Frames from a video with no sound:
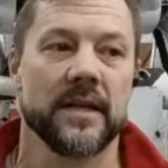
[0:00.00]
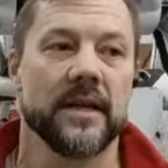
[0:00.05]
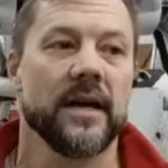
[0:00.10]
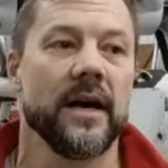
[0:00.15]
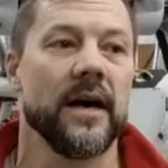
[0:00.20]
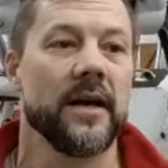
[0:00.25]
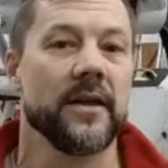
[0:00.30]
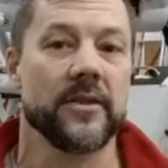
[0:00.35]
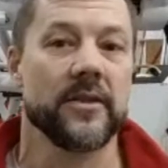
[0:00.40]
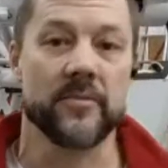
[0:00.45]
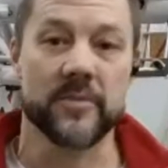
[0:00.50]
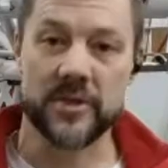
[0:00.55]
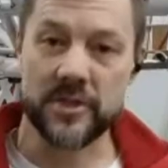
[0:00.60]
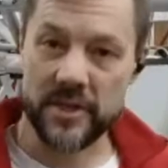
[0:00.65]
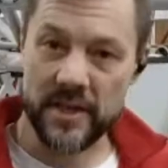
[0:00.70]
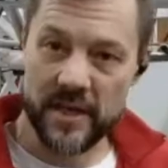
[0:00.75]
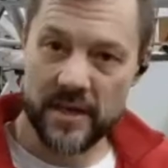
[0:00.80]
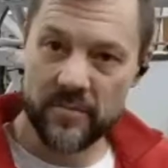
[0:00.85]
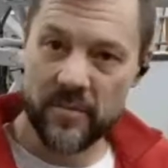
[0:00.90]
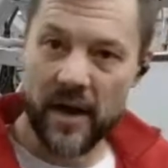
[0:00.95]
The
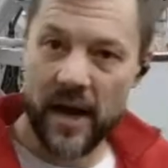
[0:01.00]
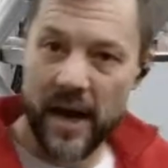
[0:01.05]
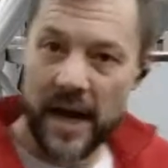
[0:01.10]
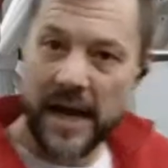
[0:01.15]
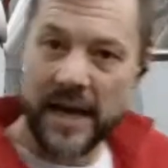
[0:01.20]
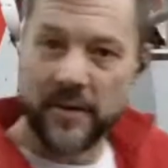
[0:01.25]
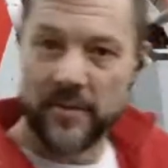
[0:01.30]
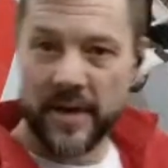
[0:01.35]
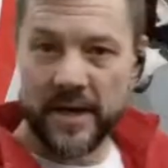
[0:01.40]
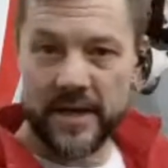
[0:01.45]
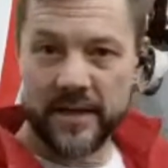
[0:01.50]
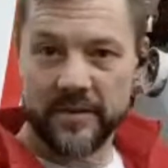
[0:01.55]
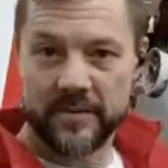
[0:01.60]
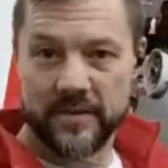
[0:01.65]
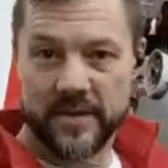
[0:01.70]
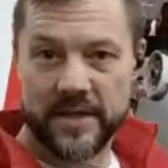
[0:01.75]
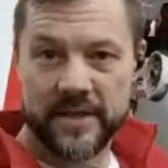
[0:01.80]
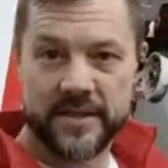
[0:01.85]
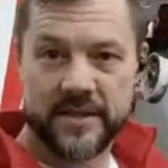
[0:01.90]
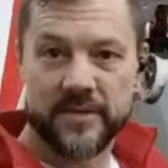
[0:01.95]
machine behind me
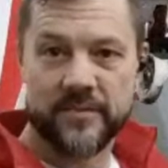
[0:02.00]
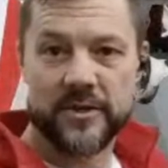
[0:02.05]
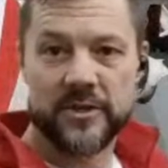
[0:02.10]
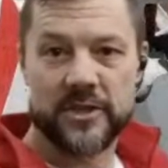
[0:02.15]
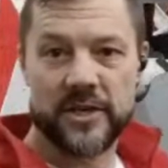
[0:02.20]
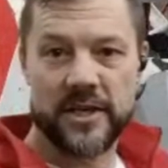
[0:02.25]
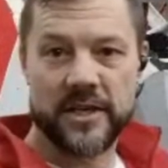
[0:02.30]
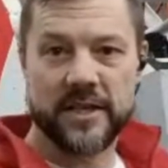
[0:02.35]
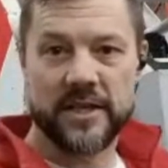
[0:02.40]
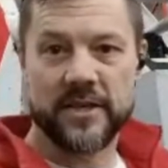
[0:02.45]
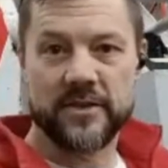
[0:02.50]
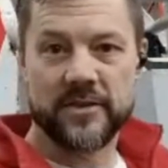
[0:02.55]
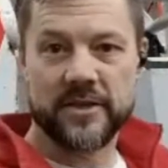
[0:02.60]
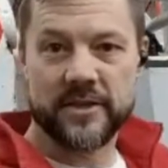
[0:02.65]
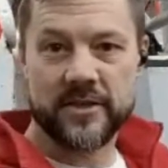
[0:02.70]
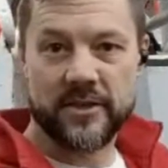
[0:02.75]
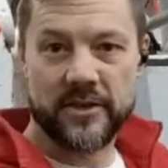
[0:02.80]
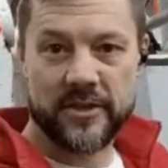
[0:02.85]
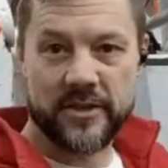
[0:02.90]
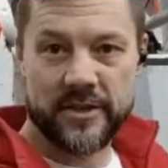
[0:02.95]
is the machine that you
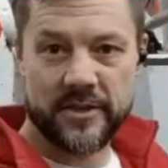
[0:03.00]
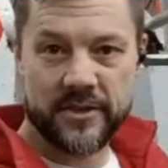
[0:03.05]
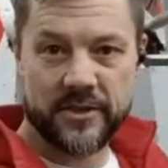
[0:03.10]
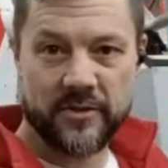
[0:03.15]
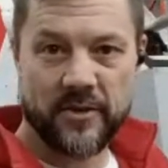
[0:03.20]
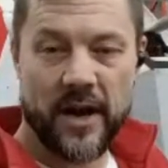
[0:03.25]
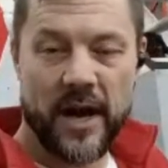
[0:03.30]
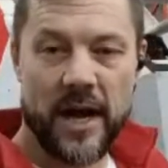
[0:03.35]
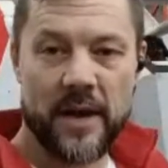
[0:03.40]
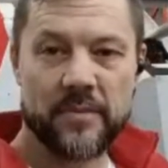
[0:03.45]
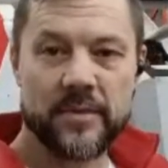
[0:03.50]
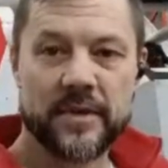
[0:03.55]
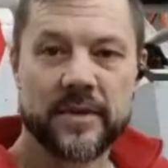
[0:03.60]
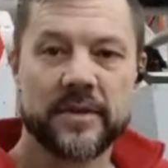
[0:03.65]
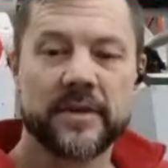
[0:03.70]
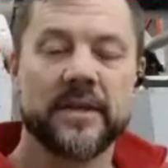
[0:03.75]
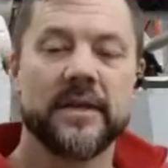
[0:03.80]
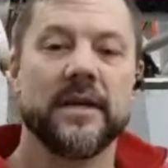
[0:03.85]
just heard described.